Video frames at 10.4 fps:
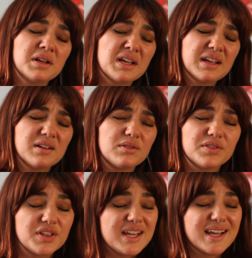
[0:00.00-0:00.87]

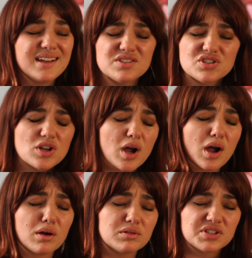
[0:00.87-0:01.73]
in this
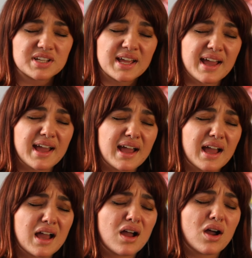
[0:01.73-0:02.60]
old
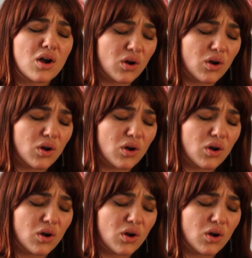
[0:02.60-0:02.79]
town,